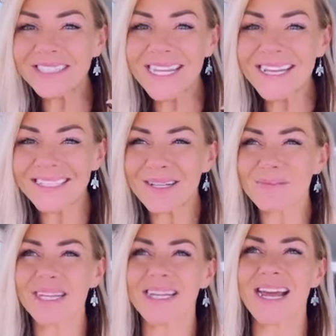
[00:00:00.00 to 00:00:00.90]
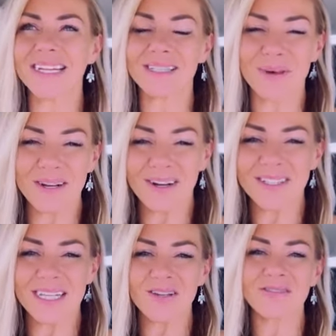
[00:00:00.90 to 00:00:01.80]
saying something nice about
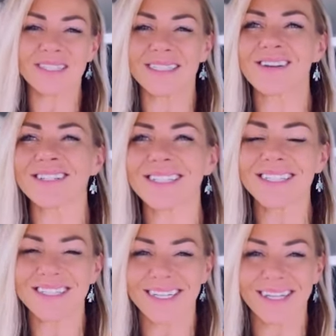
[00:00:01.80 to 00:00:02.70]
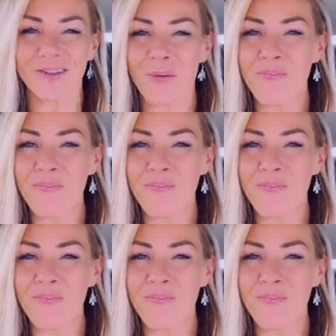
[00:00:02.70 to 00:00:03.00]
ourselves is narcissistic.